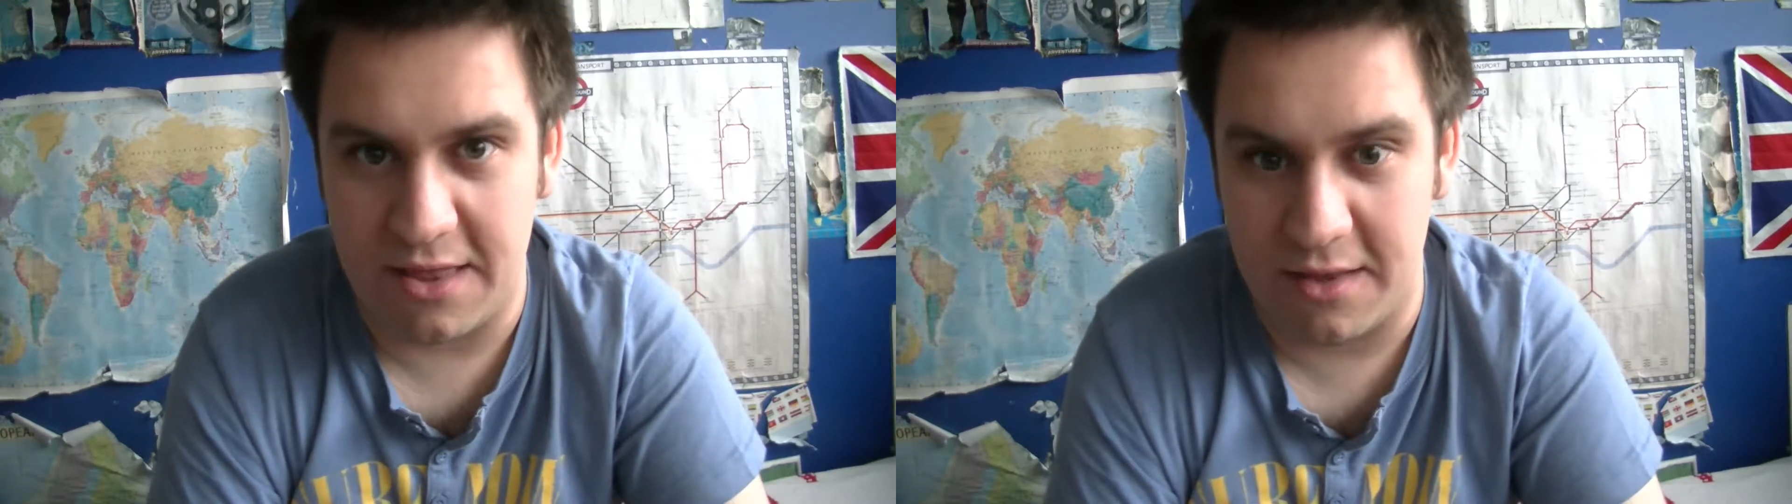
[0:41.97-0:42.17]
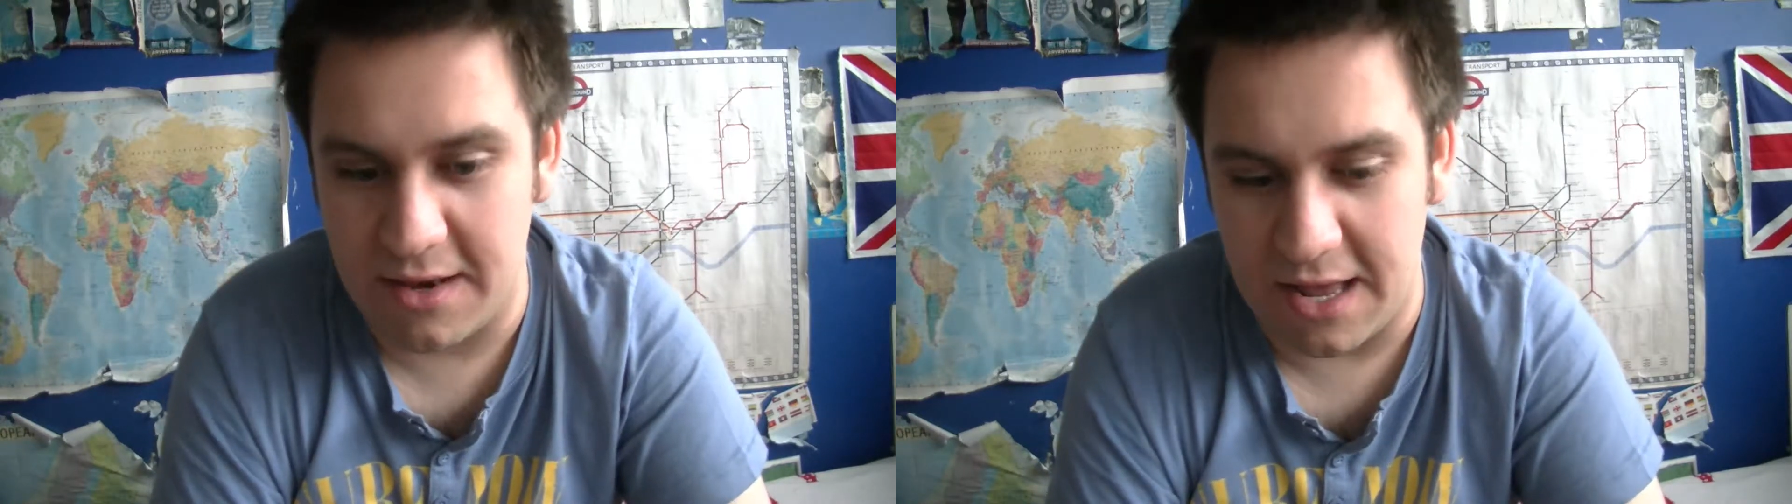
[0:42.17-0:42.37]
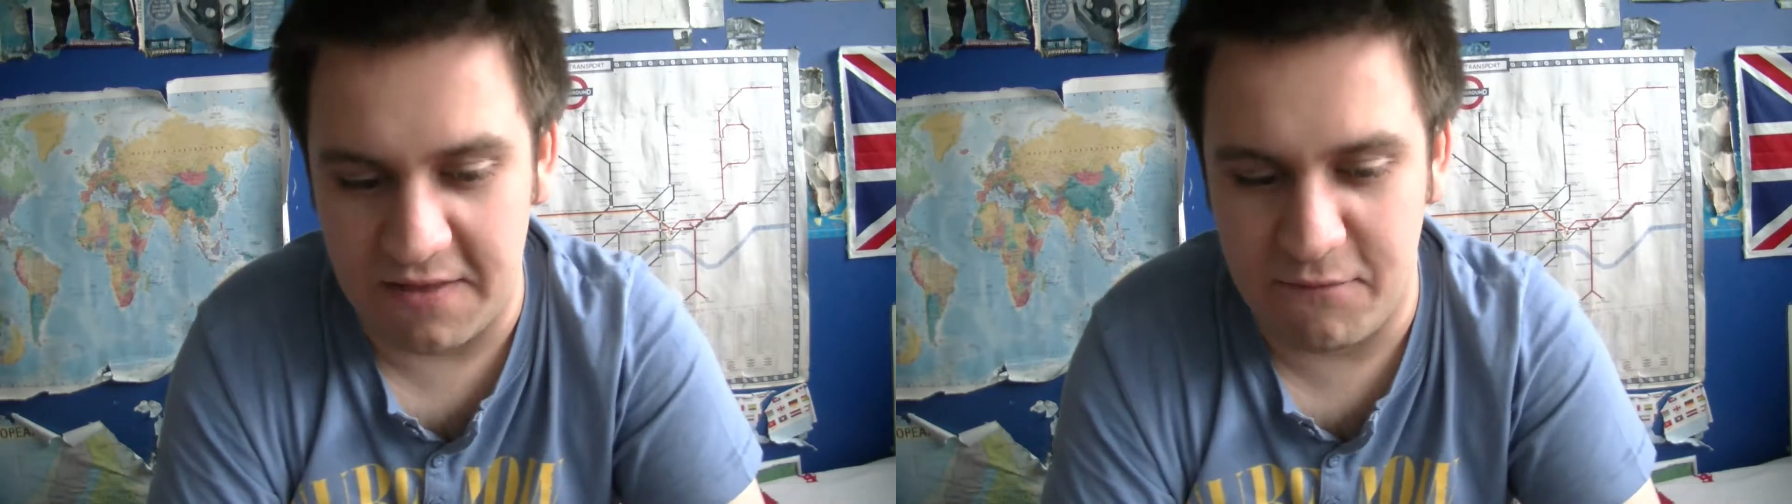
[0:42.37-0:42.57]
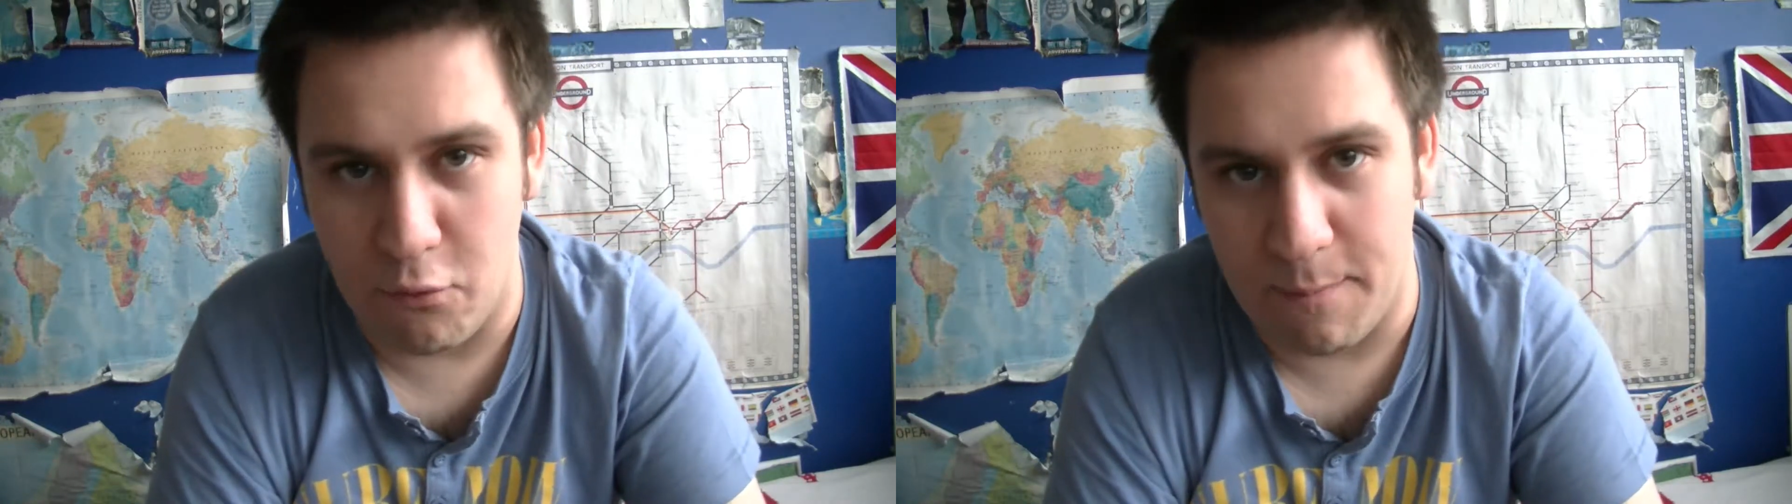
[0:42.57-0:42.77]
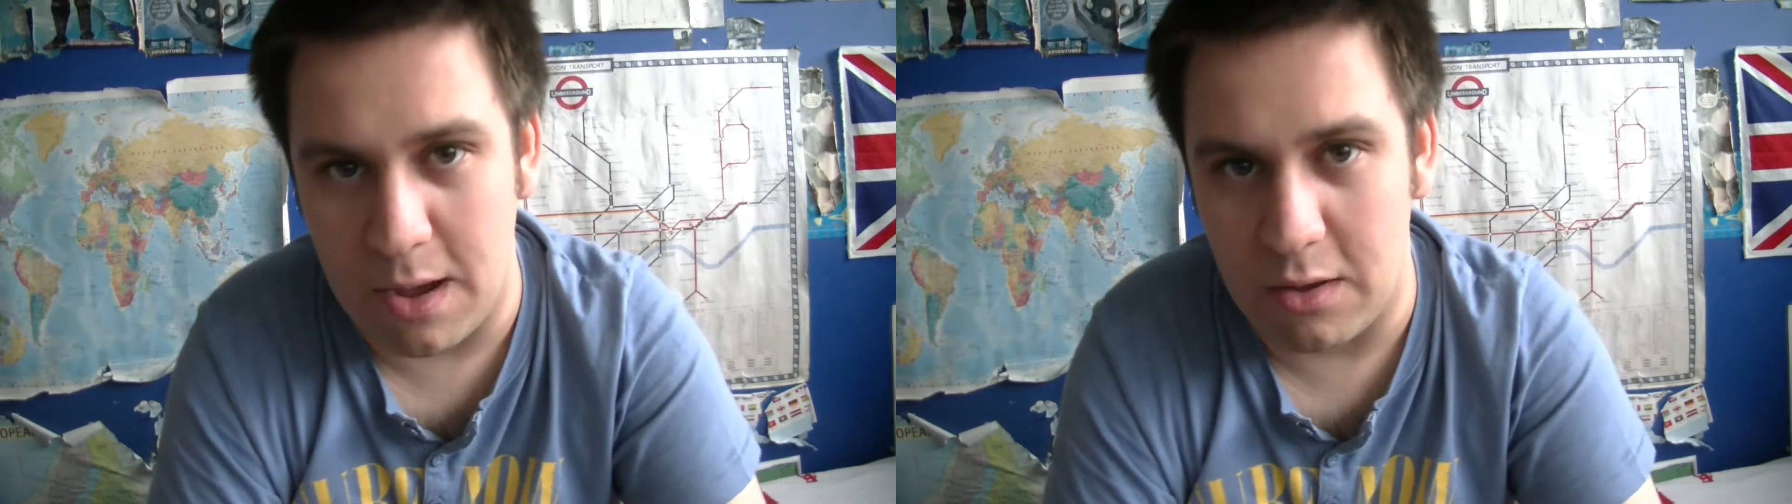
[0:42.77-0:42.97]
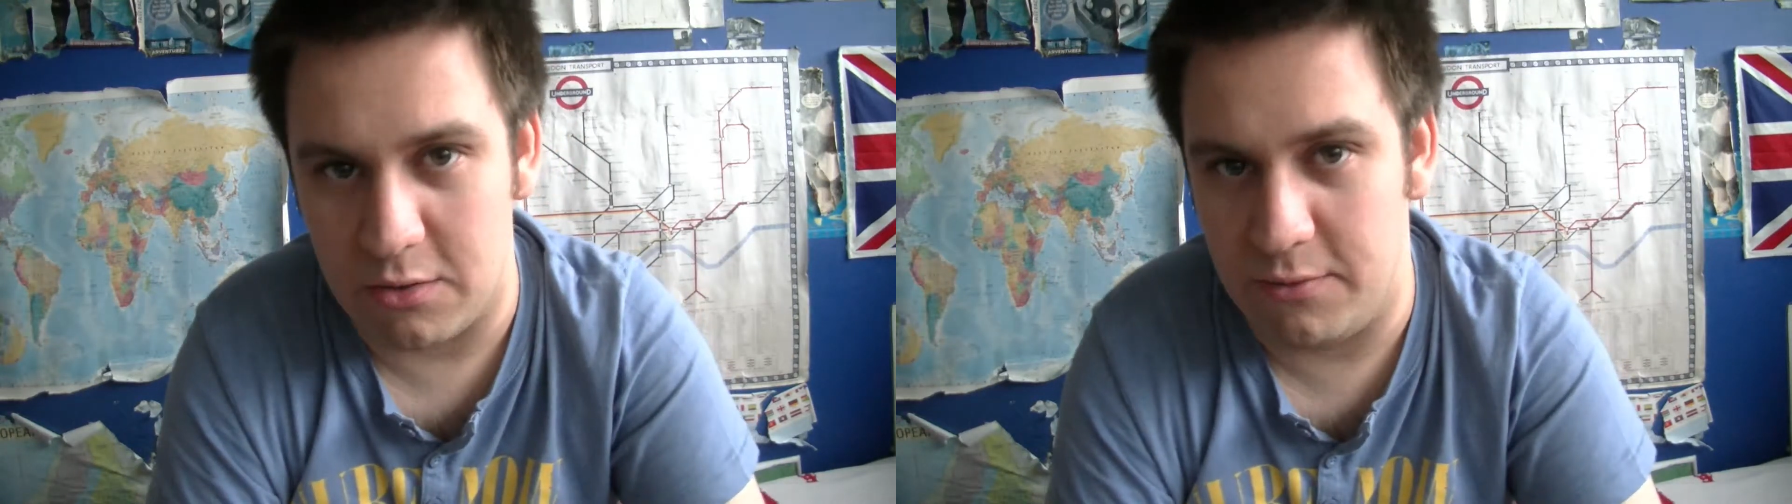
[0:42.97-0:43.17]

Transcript: to the next four-parter,